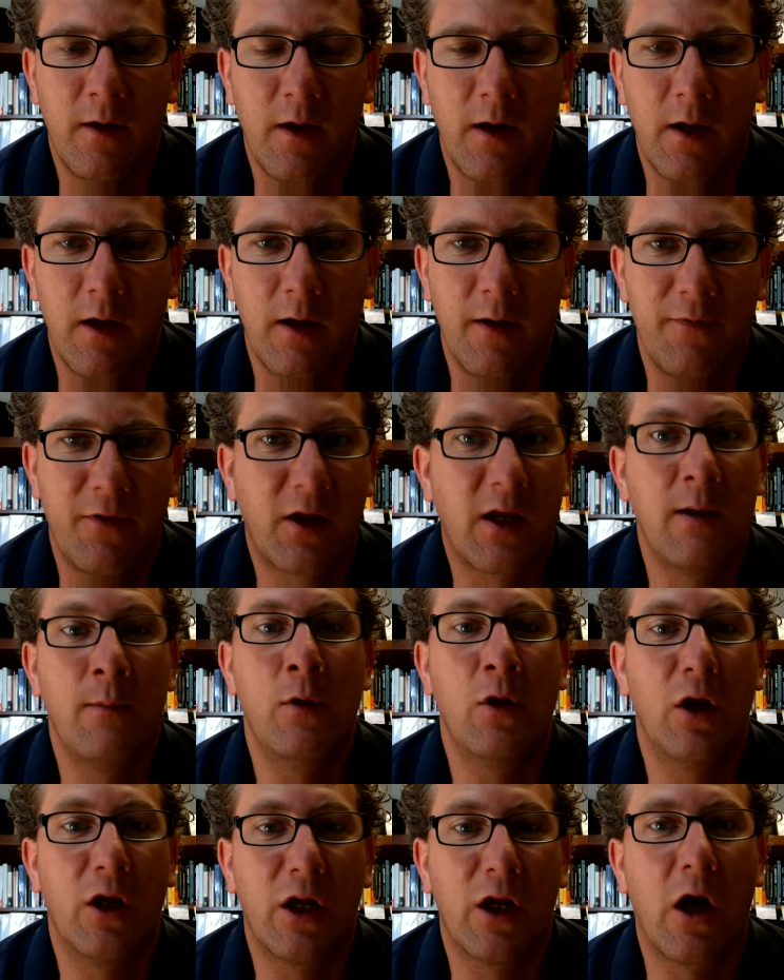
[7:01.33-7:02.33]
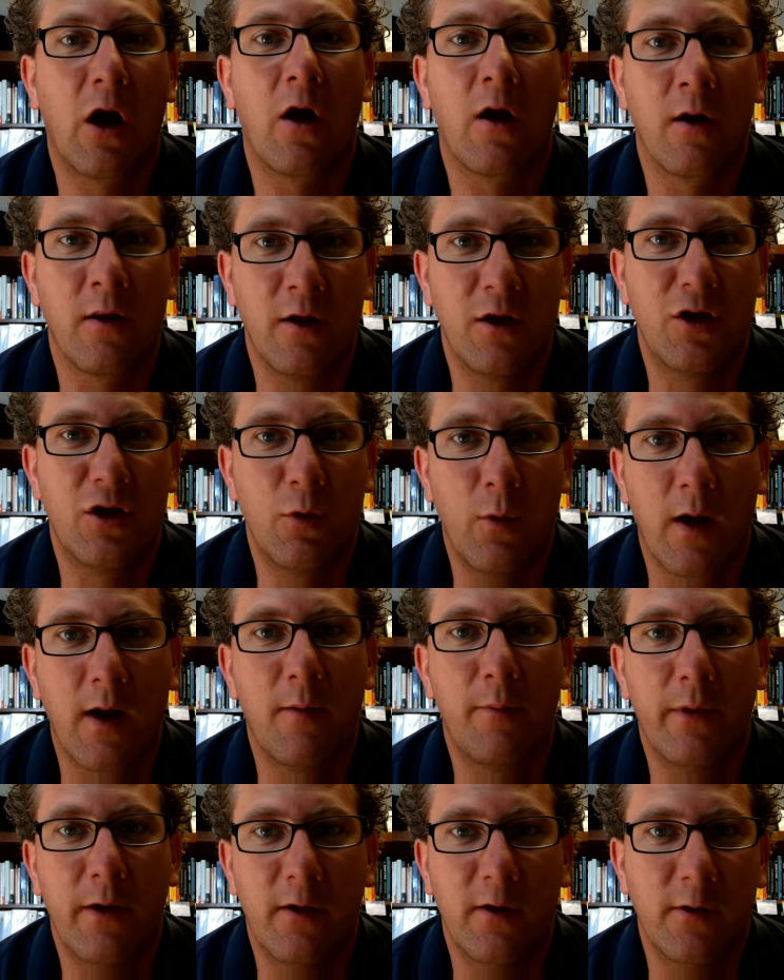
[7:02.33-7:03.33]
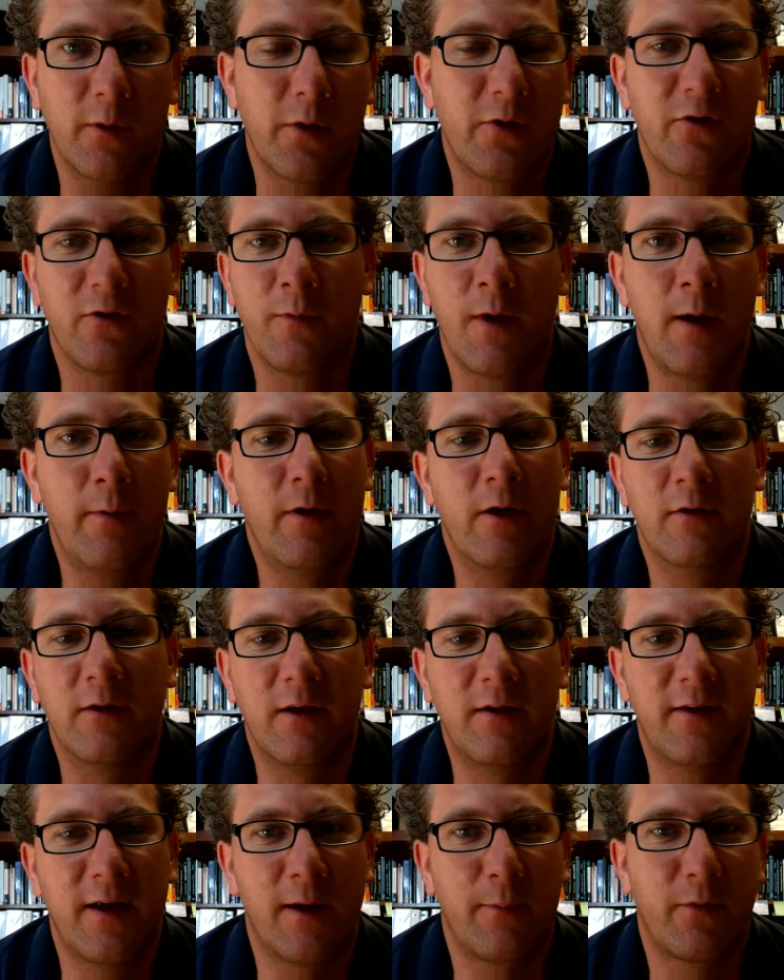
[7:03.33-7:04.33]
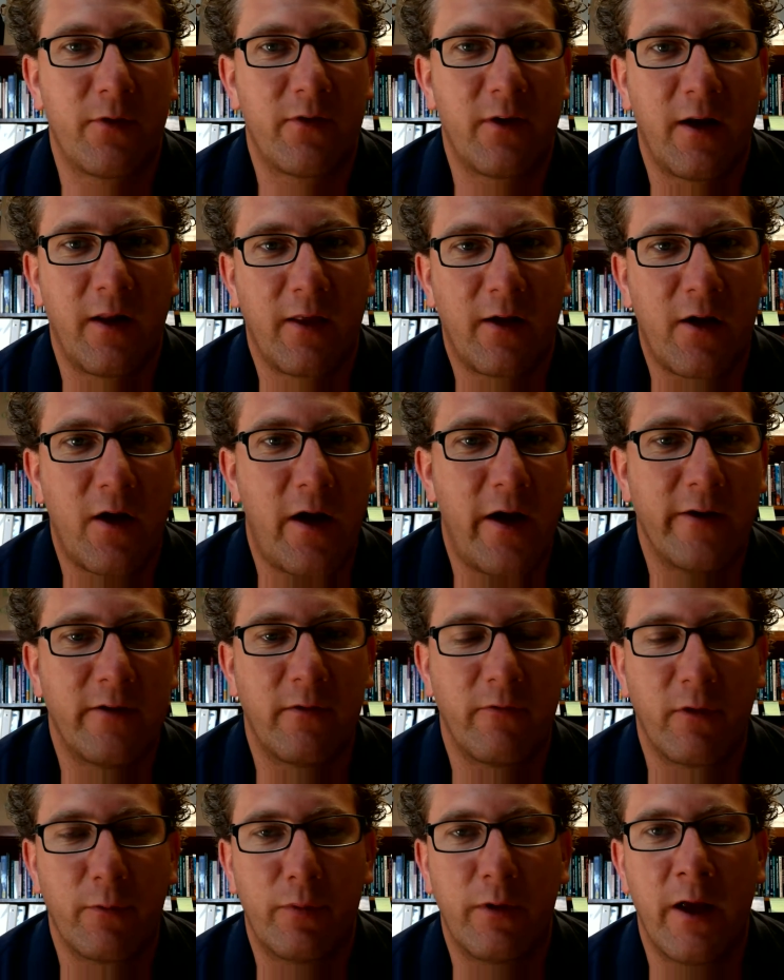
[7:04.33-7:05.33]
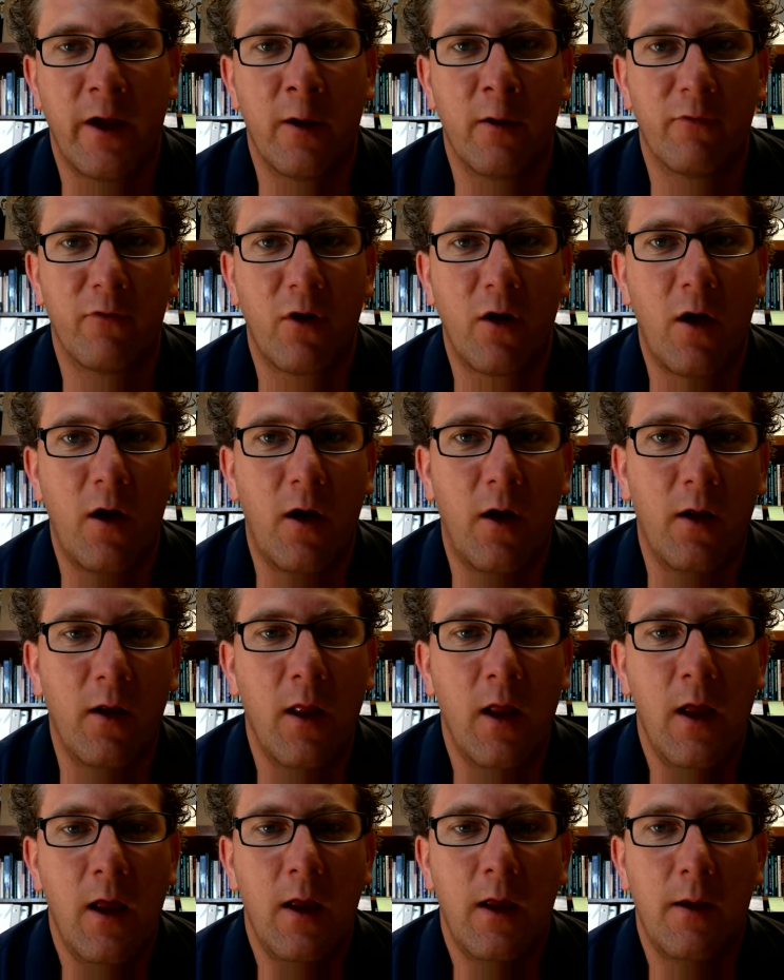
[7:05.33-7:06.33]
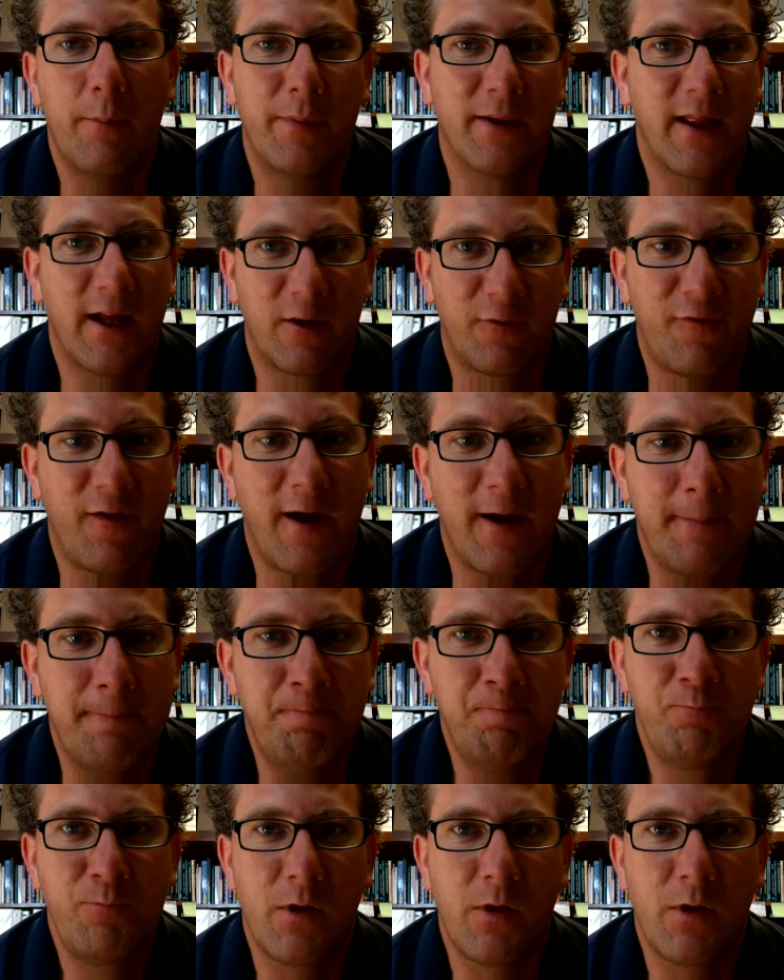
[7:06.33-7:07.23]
the community garden that you want to build, which was maybe only 10% of the cost of your plan overall, but that's fine.